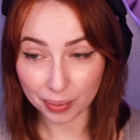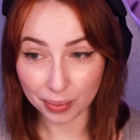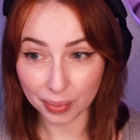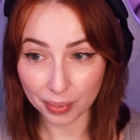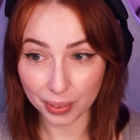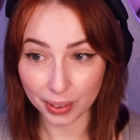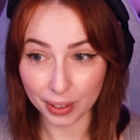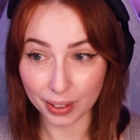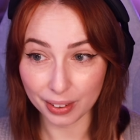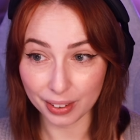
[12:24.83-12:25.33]

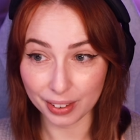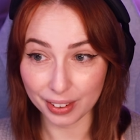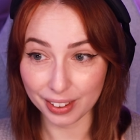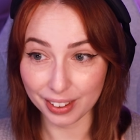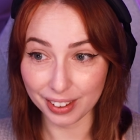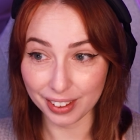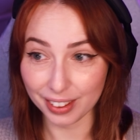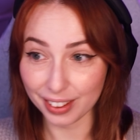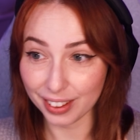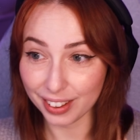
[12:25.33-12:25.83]
important
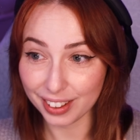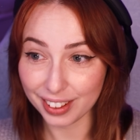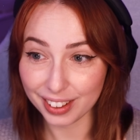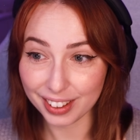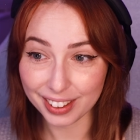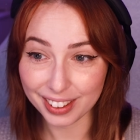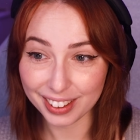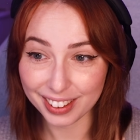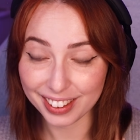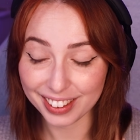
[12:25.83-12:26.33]
to find a
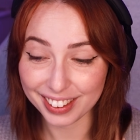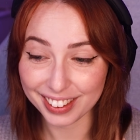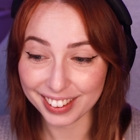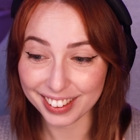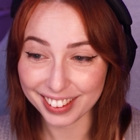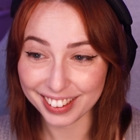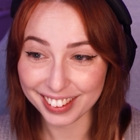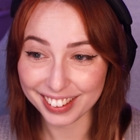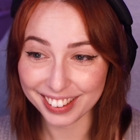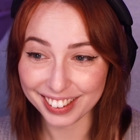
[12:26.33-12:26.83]
partner
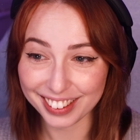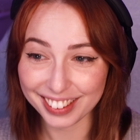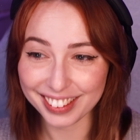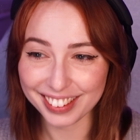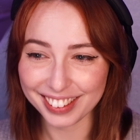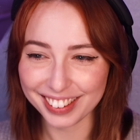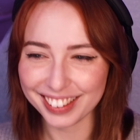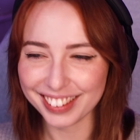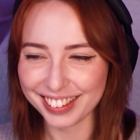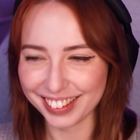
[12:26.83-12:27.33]
who really
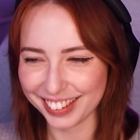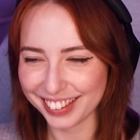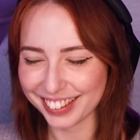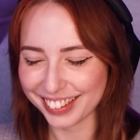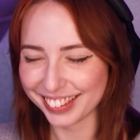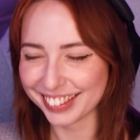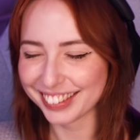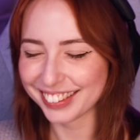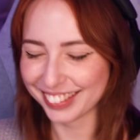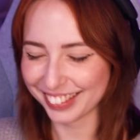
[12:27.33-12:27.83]
loves
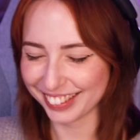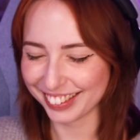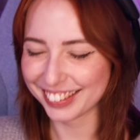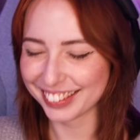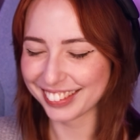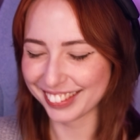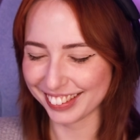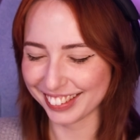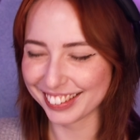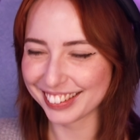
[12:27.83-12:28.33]
and
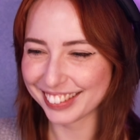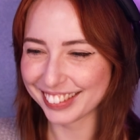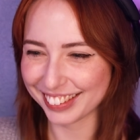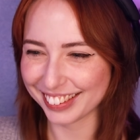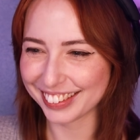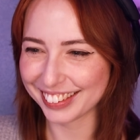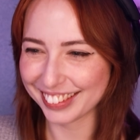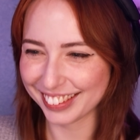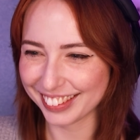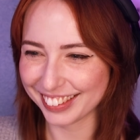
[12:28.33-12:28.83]
accepts you for
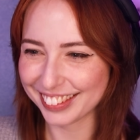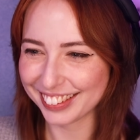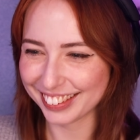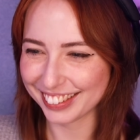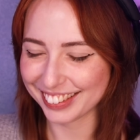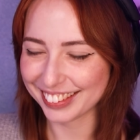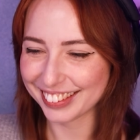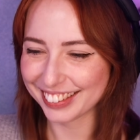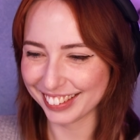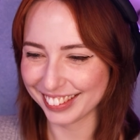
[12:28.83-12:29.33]
who you
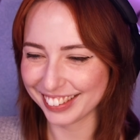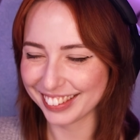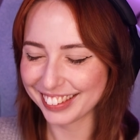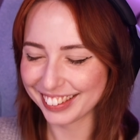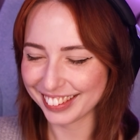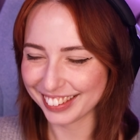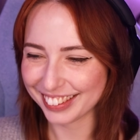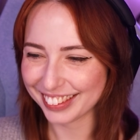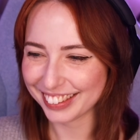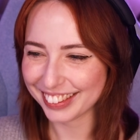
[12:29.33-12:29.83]
truly
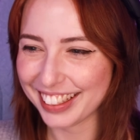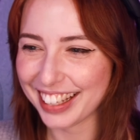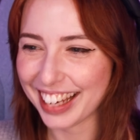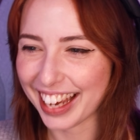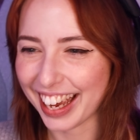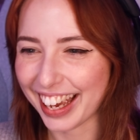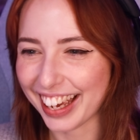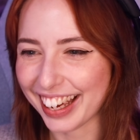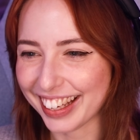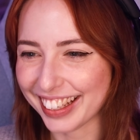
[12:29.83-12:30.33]
are.
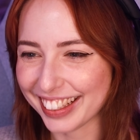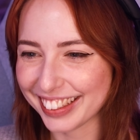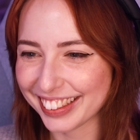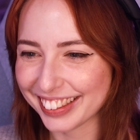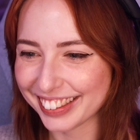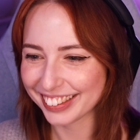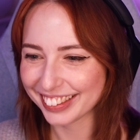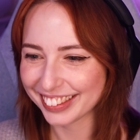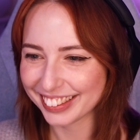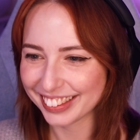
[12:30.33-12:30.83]
Yeah.
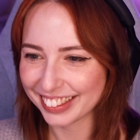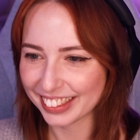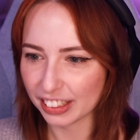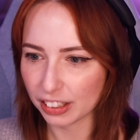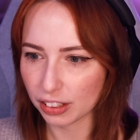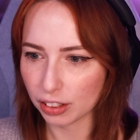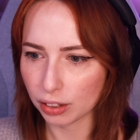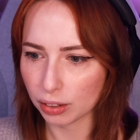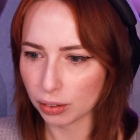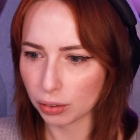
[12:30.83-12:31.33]

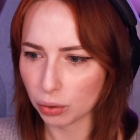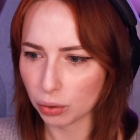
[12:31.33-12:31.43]
Ew.